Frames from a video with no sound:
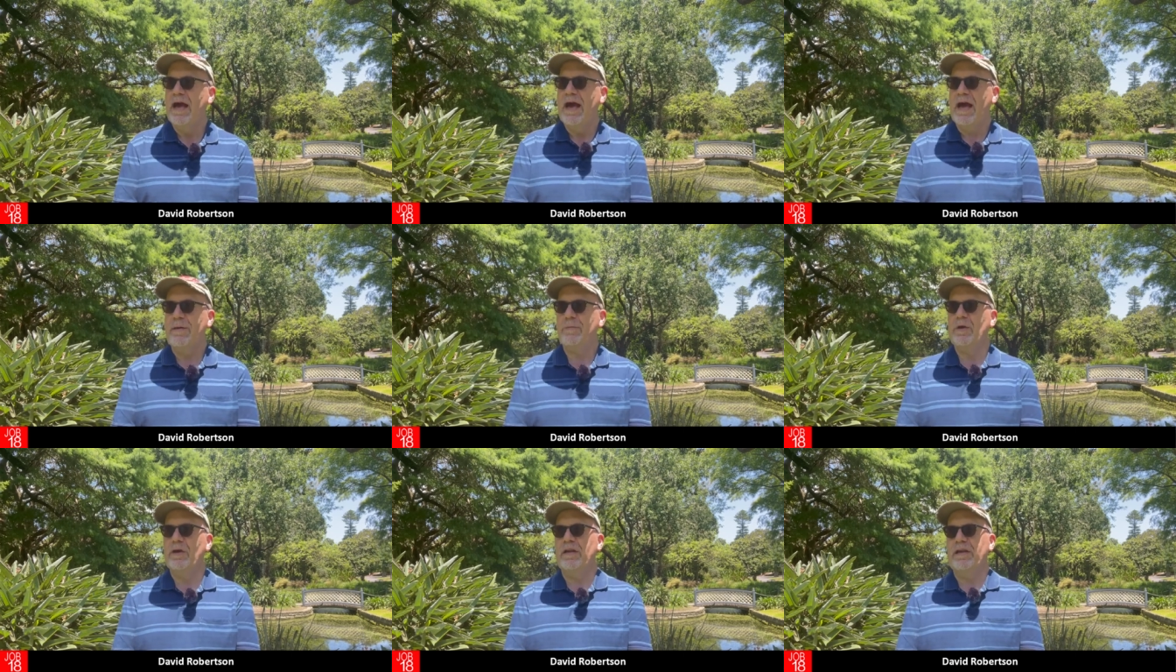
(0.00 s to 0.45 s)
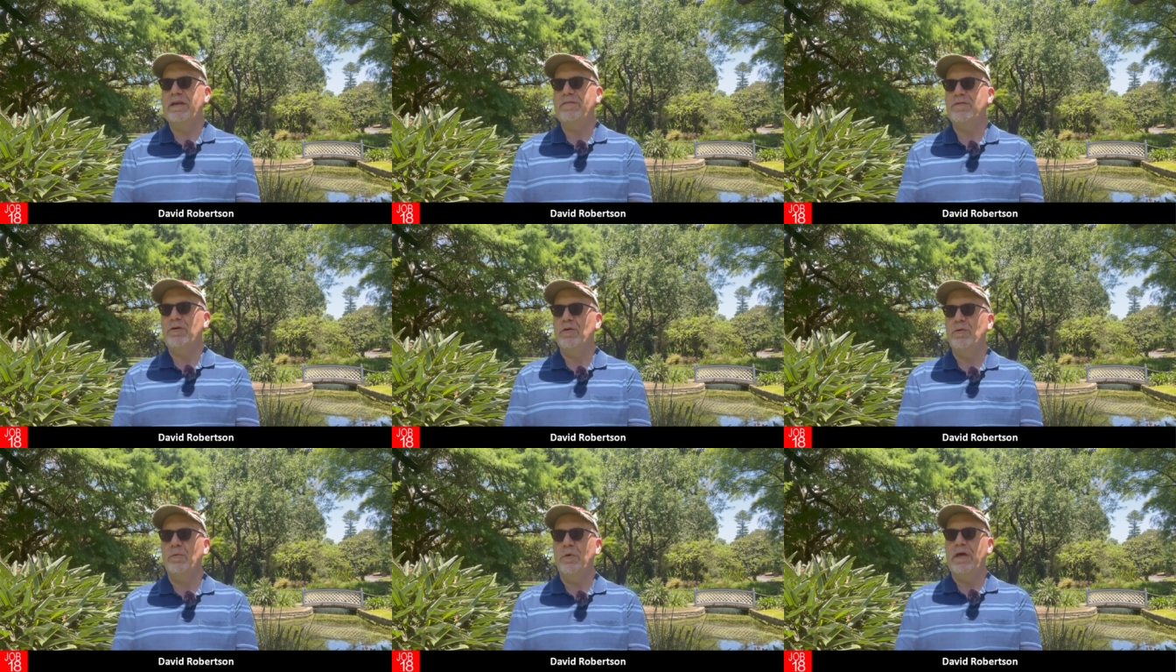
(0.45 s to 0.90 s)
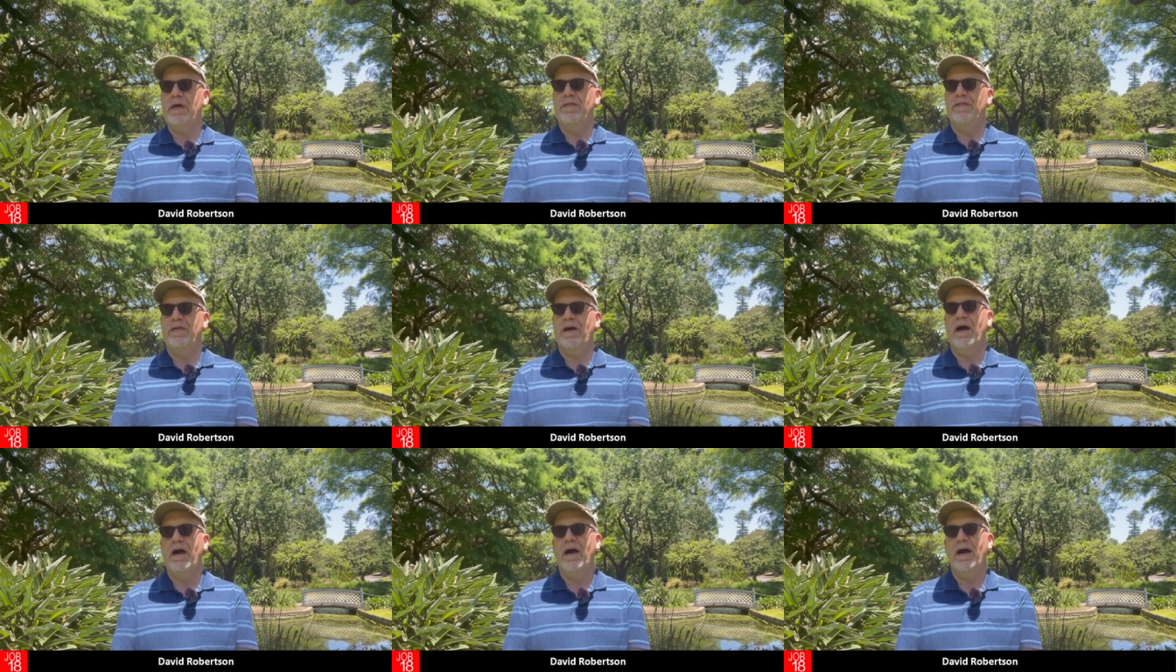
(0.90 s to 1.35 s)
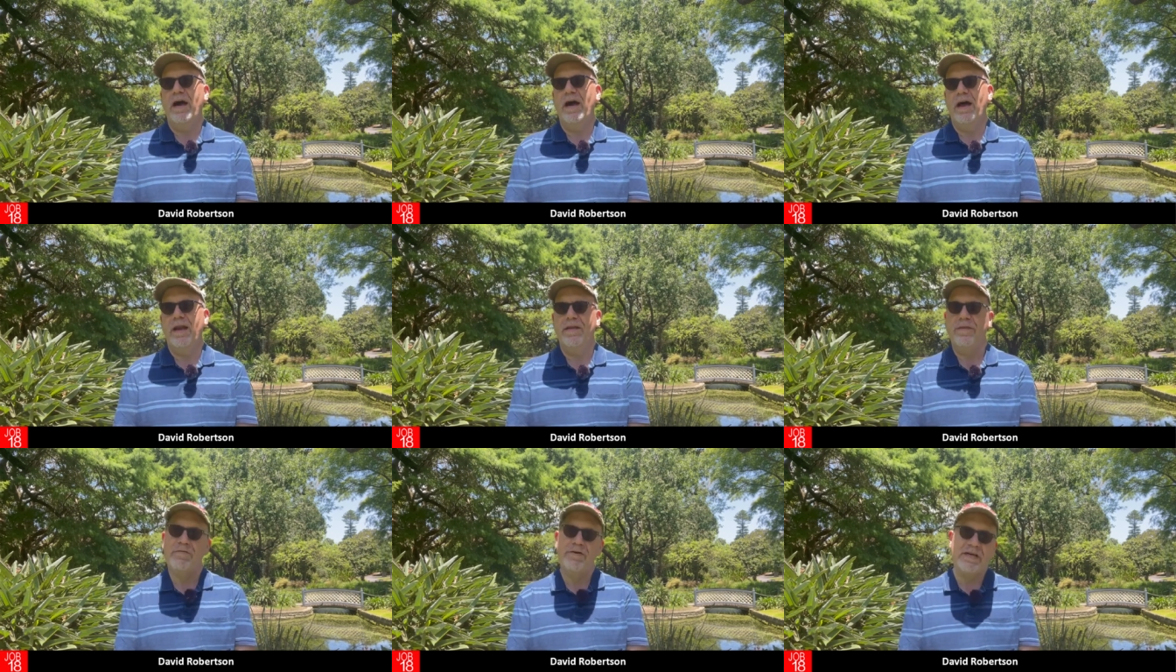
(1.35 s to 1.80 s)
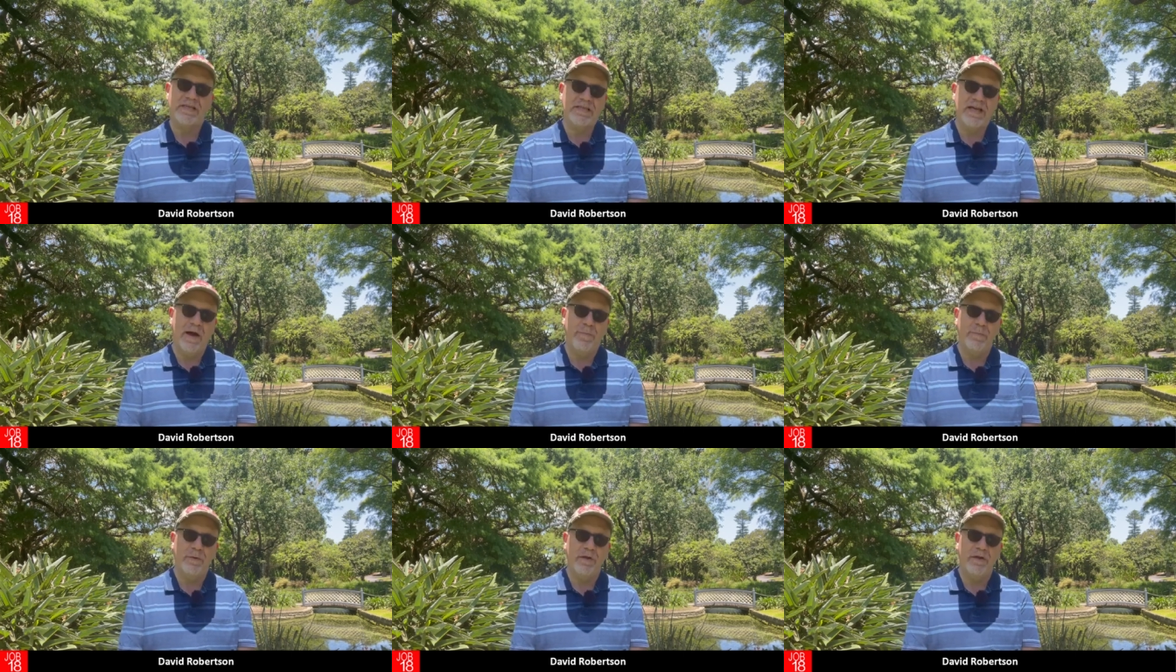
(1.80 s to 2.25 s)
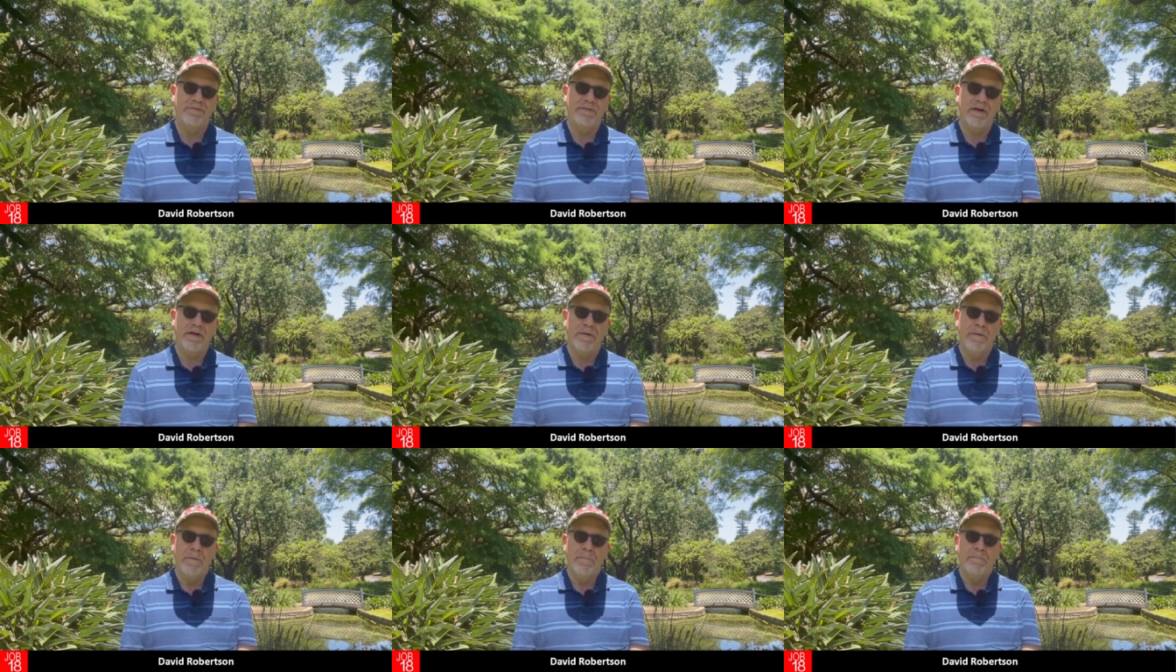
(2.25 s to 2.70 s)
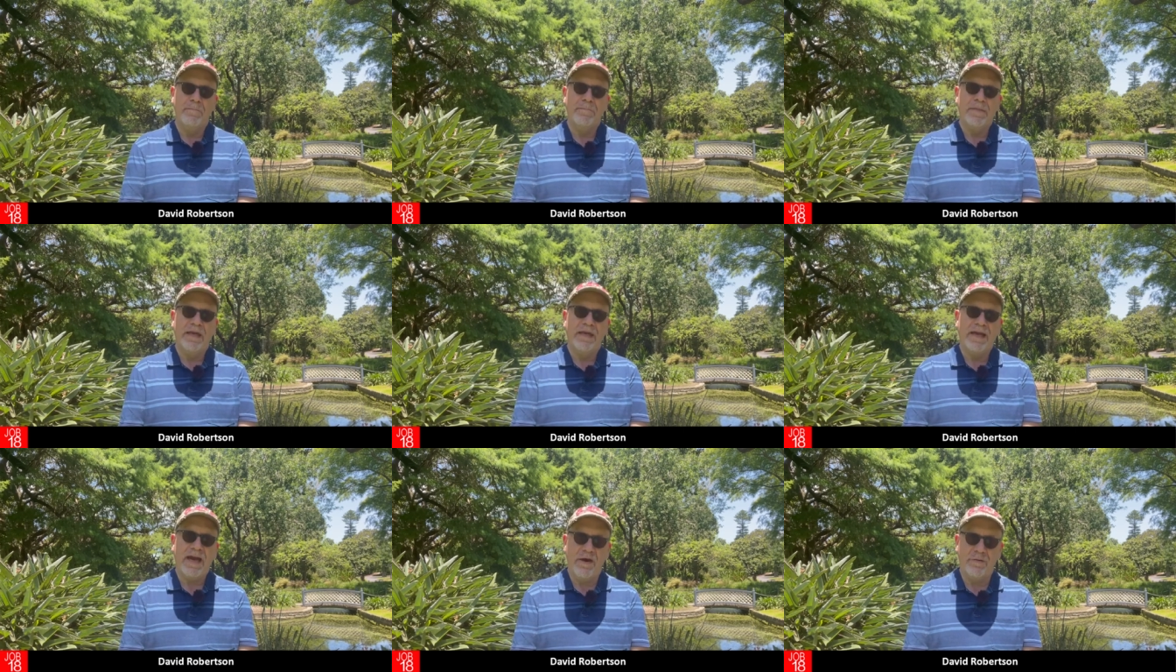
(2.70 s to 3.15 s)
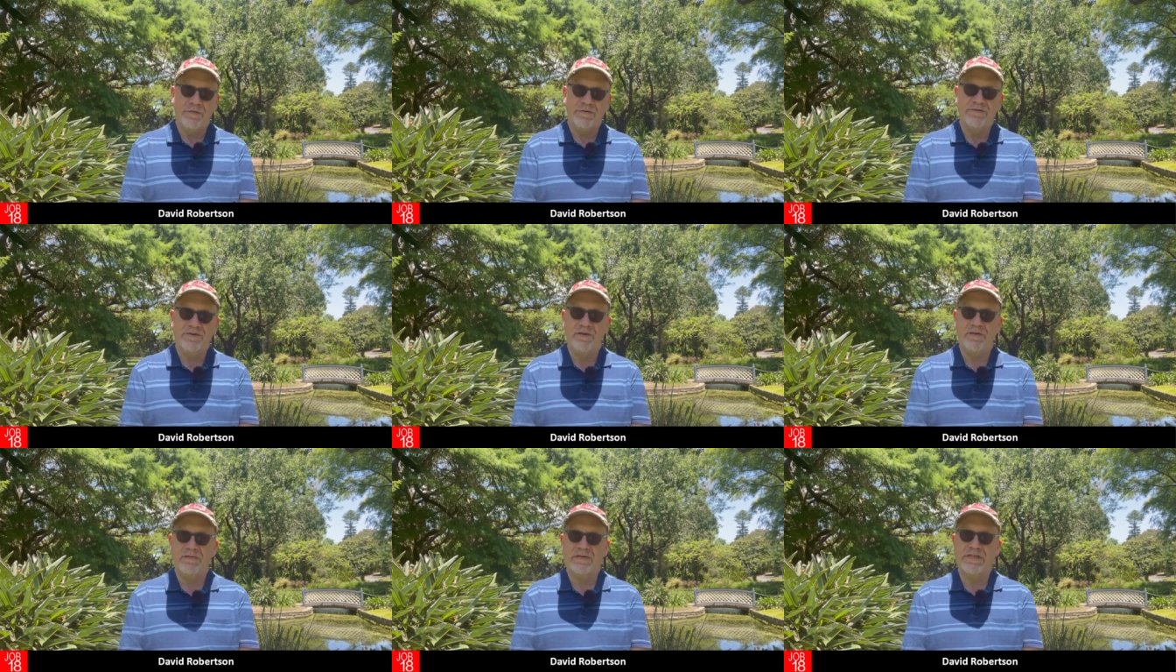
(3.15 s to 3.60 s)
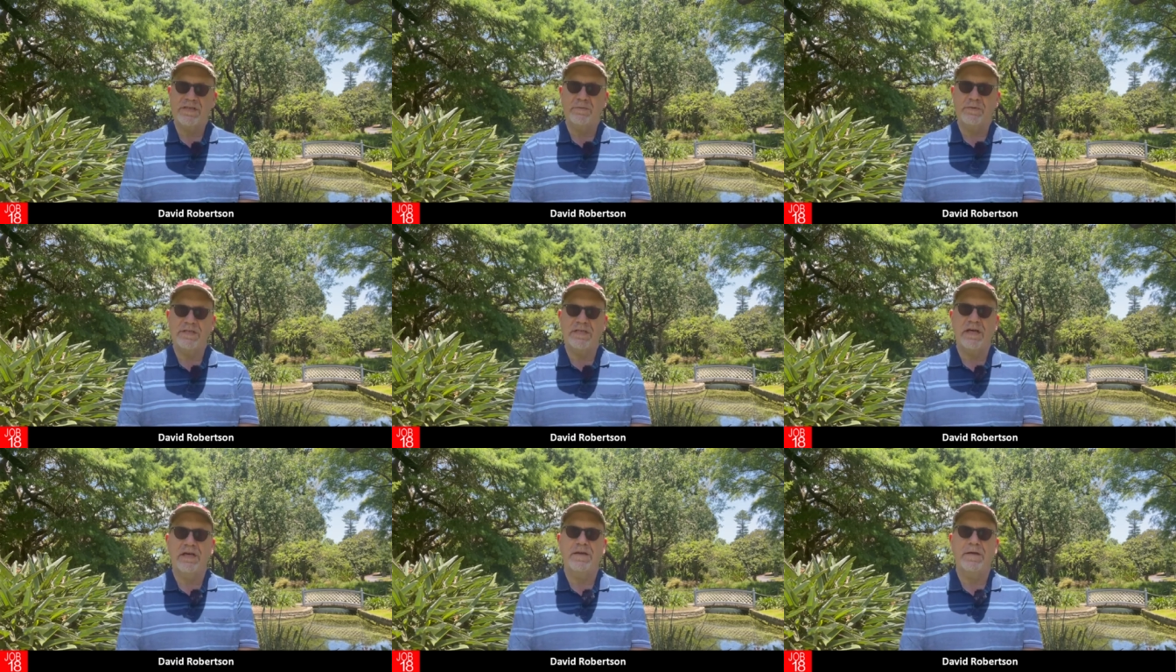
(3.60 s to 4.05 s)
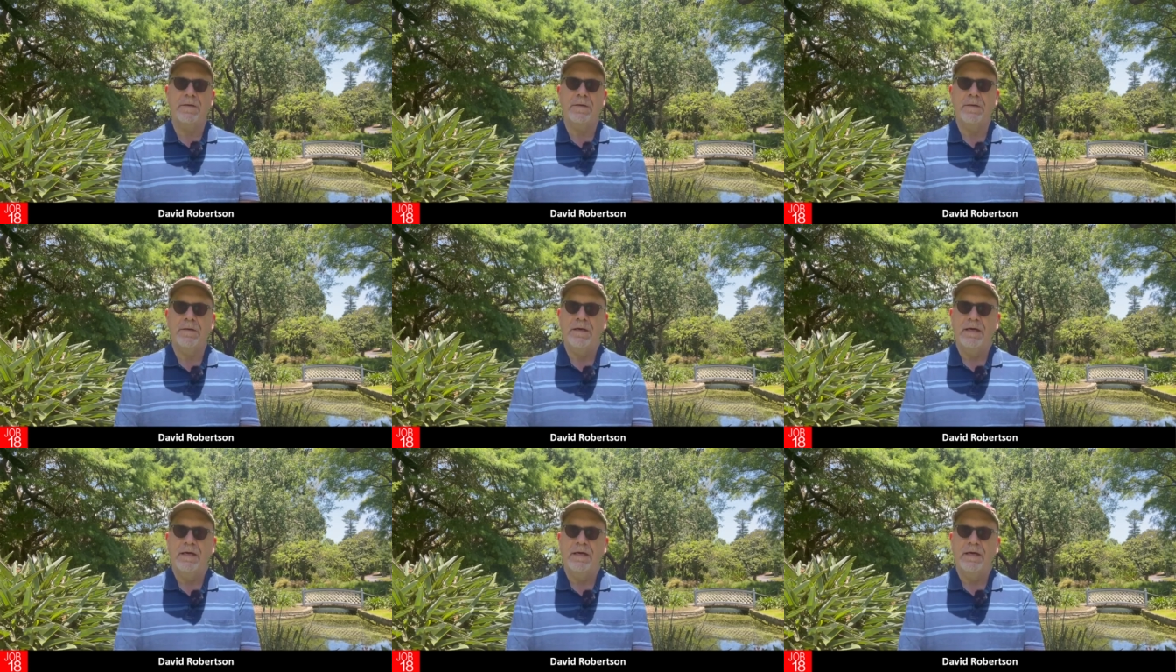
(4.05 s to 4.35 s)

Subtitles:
And I'm going to leave you with another example of a carol service I was at.